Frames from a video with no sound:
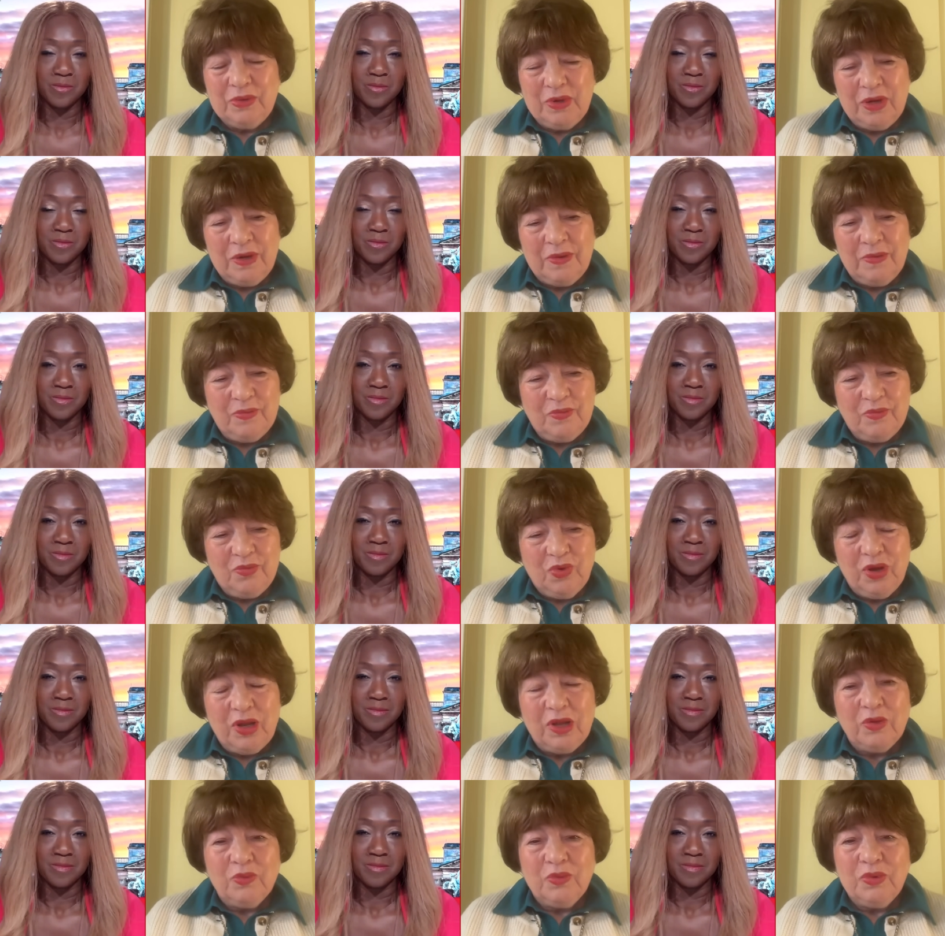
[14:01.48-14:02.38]
Speaker 1: um,
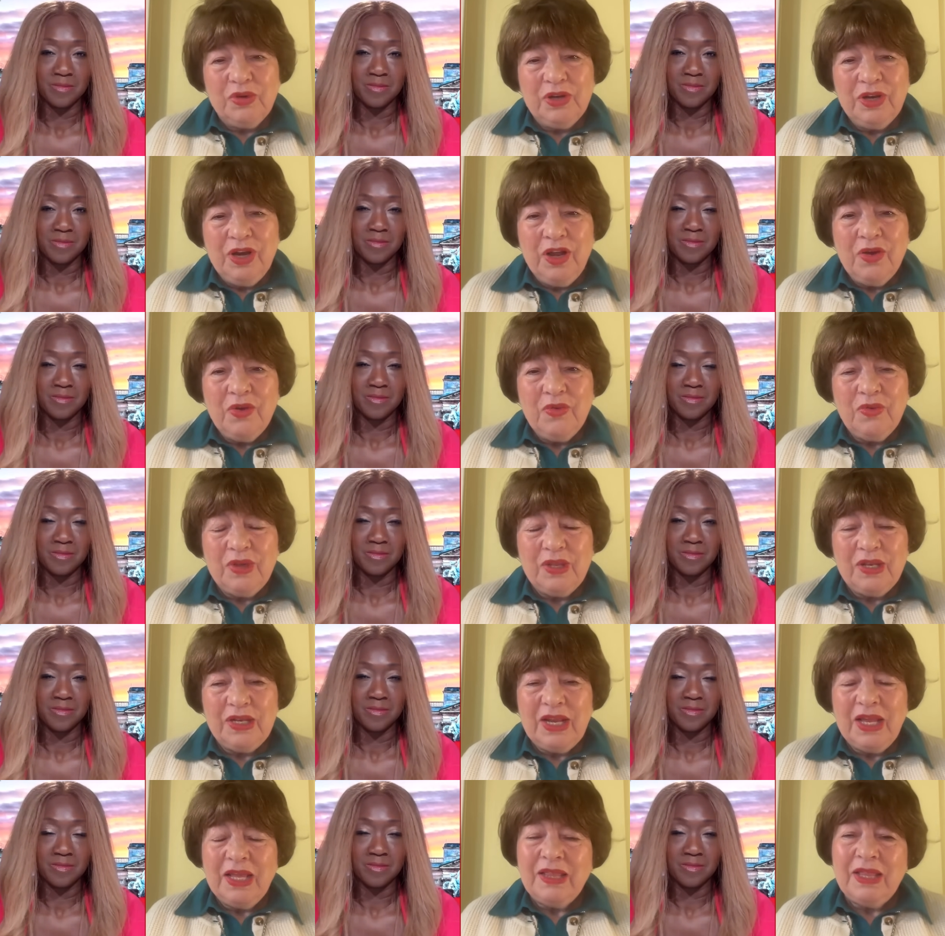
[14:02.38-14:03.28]
royal would know
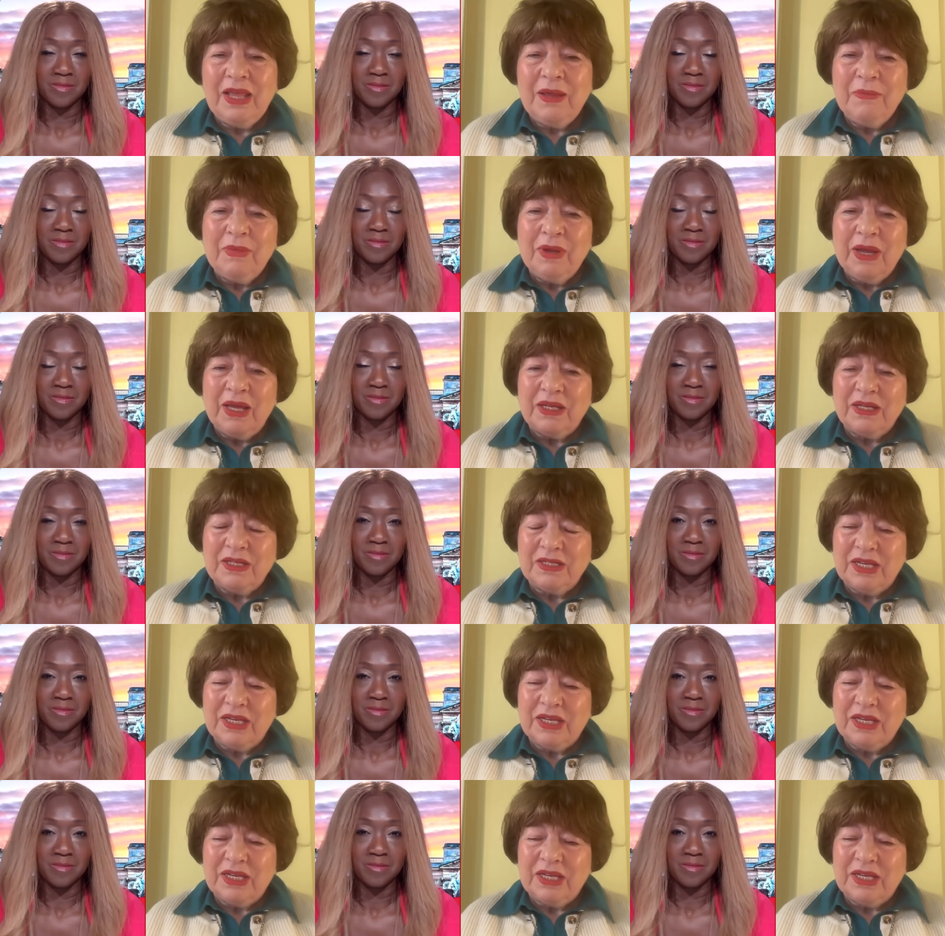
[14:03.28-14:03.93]
that let them get